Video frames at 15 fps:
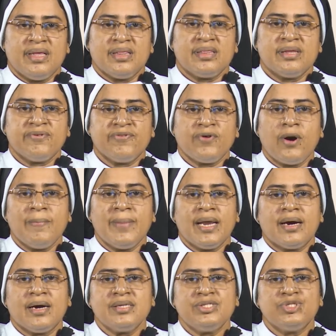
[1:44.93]
The
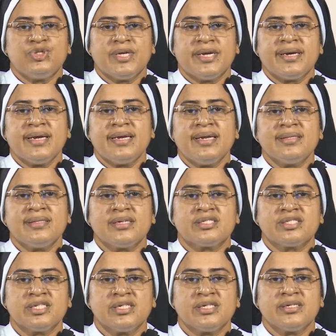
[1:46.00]
formula generating the
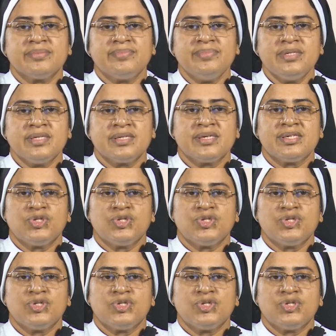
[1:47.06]
terms